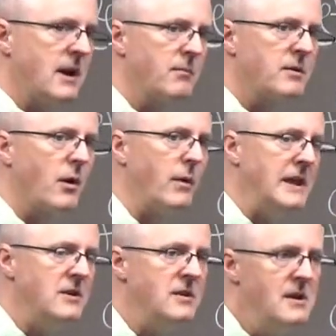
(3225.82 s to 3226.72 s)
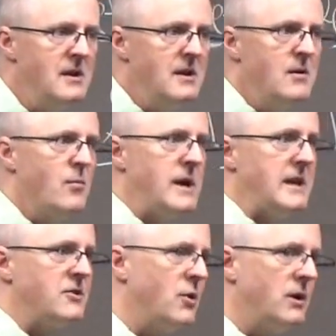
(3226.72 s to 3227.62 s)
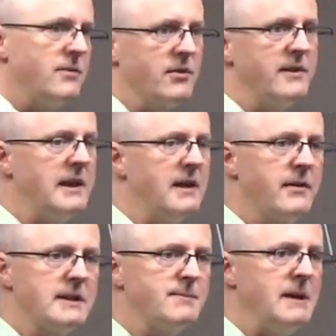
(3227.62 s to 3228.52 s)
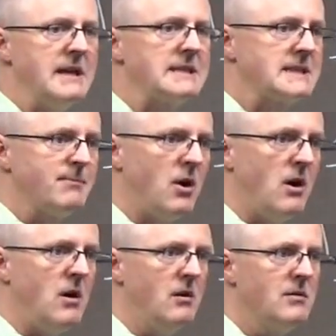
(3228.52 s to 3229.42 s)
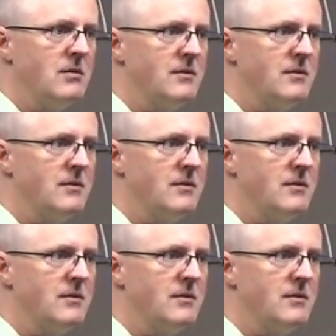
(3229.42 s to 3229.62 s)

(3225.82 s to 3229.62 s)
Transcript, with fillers: number, though we intuitively think of it as being small,